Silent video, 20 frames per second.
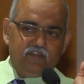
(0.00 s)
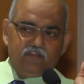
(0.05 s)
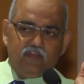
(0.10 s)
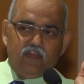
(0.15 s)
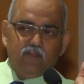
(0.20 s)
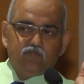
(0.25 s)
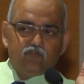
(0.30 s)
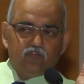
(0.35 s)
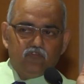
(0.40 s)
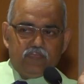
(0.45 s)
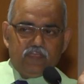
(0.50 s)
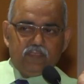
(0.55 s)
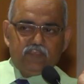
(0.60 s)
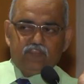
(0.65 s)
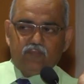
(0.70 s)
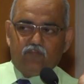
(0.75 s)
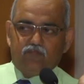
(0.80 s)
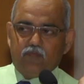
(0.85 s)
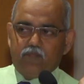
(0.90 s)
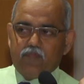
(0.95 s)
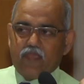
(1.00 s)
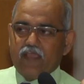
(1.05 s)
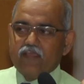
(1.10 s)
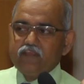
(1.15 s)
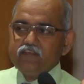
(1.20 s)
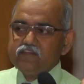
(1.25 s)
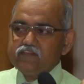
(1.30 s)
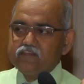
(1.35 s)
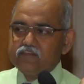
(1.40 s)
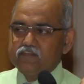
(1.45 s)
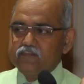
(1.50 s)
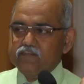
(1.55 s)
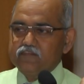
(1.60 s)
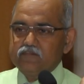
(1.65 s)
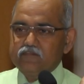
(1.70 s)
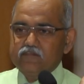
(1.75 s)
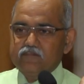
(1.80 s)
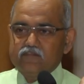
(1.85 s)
is left to each of the banks